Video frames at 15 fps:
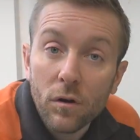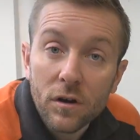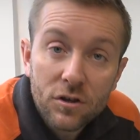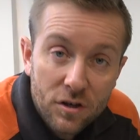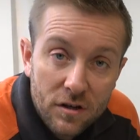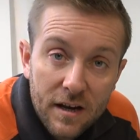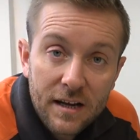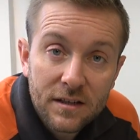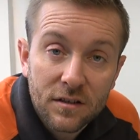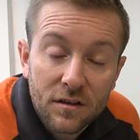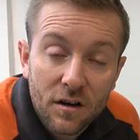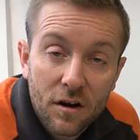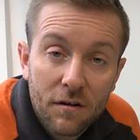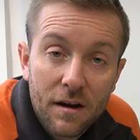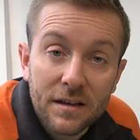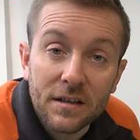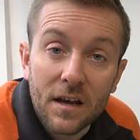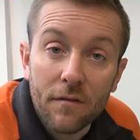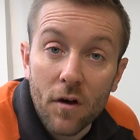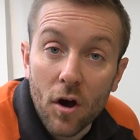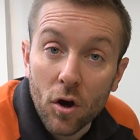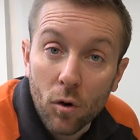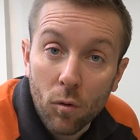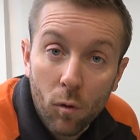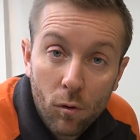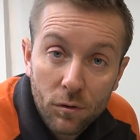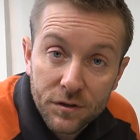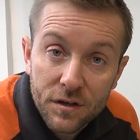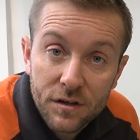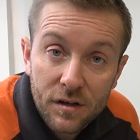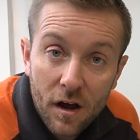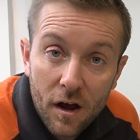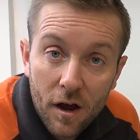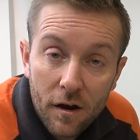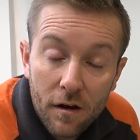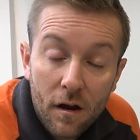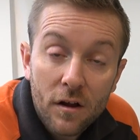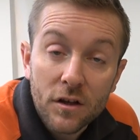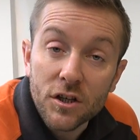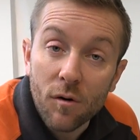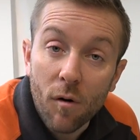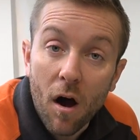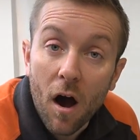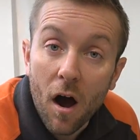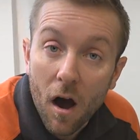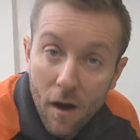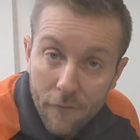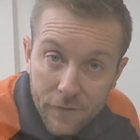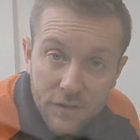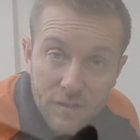you should need to do is give it a quarter turn to a half a